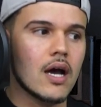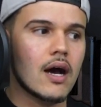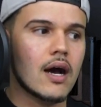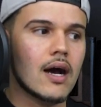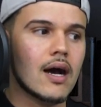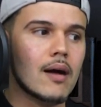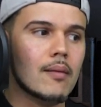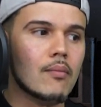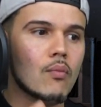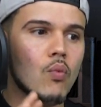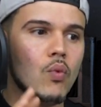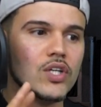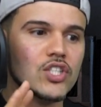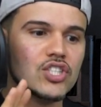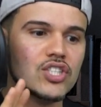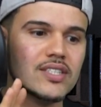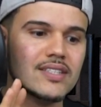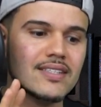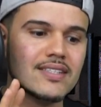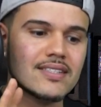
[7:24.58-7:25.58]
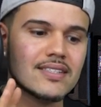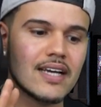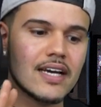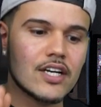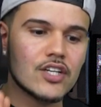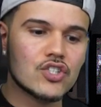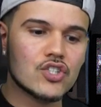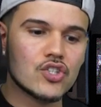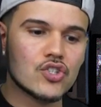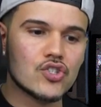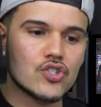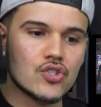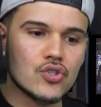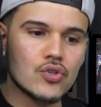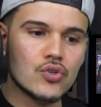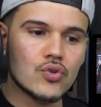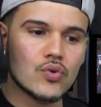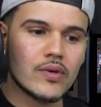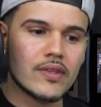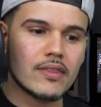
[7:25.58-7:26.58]
what she decided to
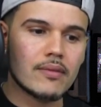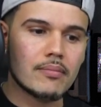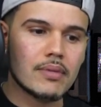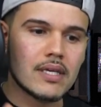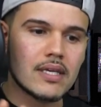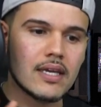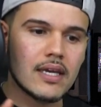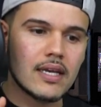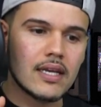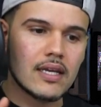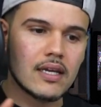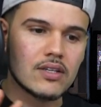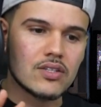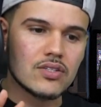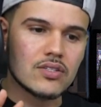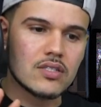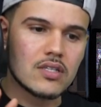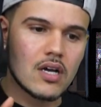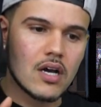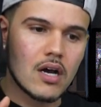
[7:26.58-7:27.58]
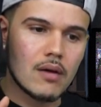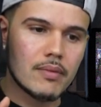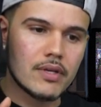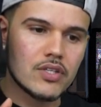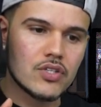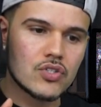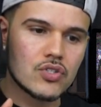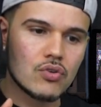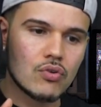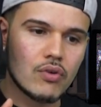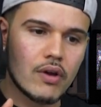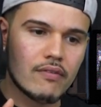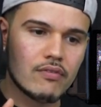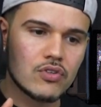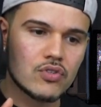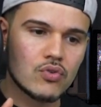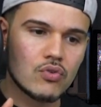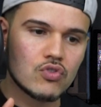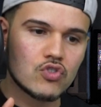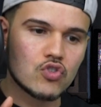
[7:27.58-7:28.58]
do in the beginning, just come in so ever
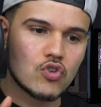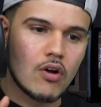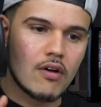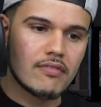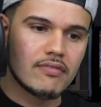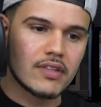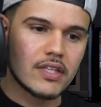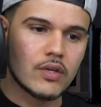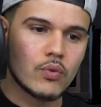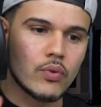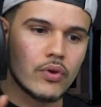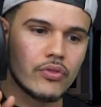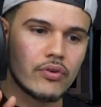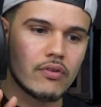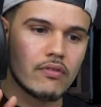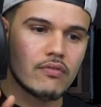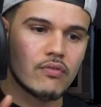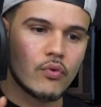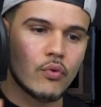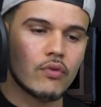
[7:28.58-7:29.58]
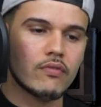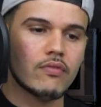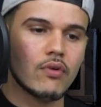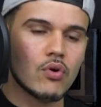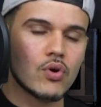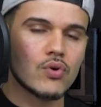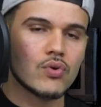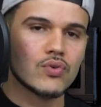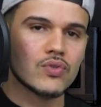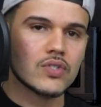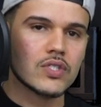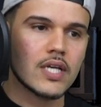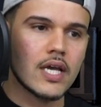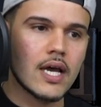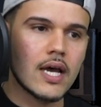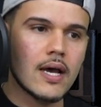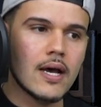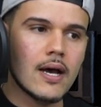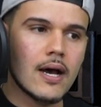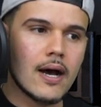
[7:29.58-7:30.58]
so softly with her vocals,
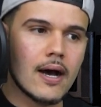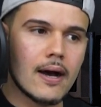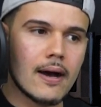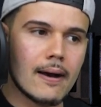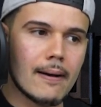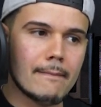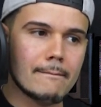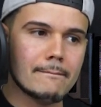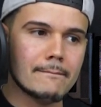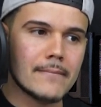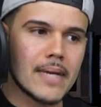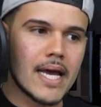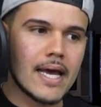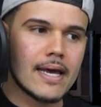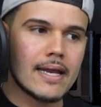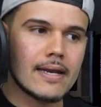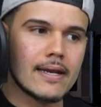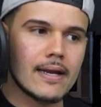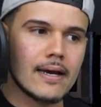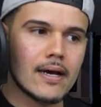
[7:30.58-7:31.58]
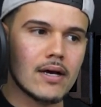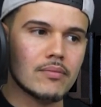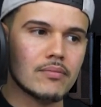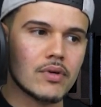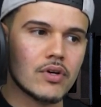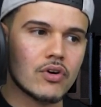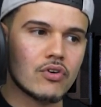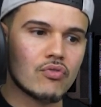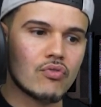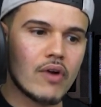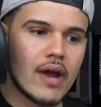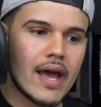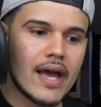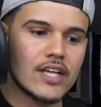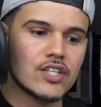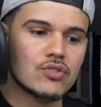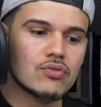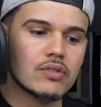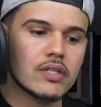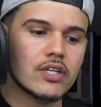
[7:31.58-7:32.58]
and
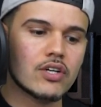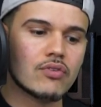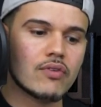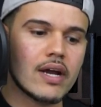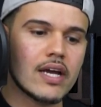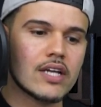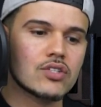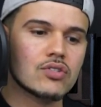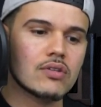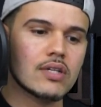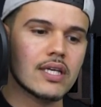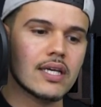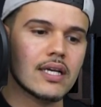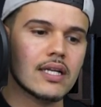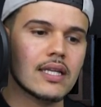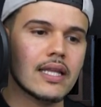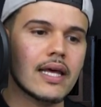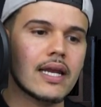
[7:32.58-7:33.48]
gradually letting